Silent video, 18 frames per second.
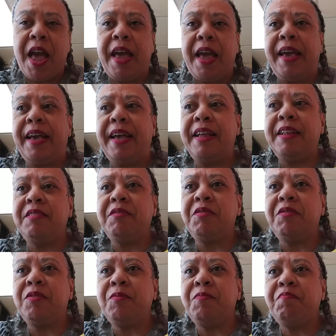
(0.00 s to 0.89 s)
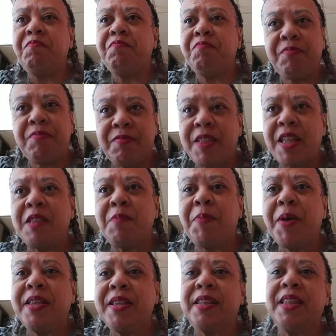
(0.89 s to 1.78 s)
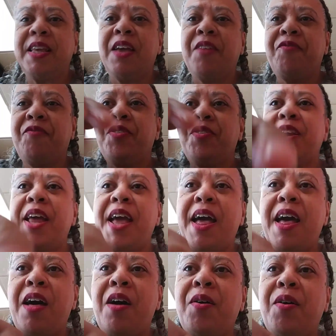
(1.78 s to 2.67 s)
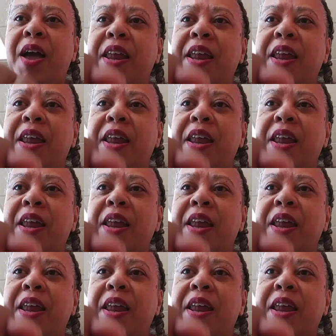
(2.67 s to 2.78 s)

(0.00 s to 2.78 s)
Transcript: And that's basically it for now.